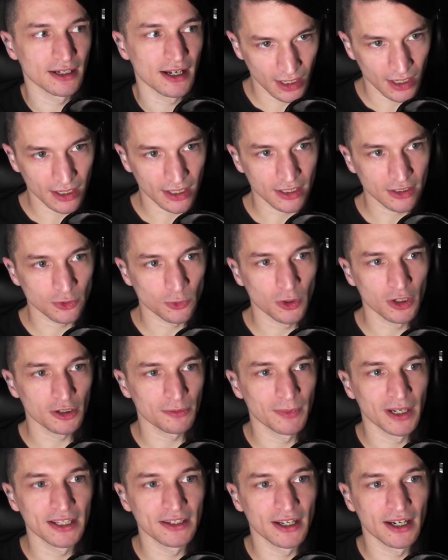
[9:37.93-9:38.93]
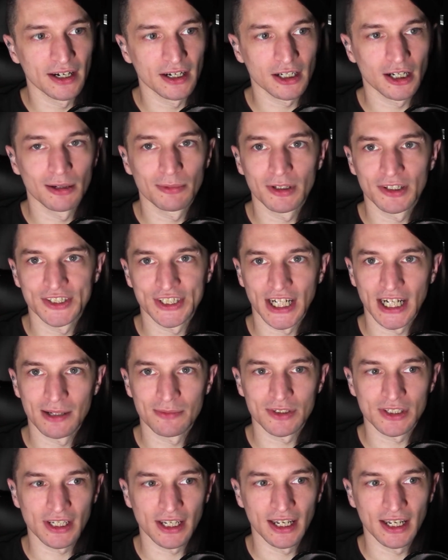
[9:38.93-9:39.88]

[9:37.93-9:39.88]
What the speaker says: and I got to work mainline a couple of times,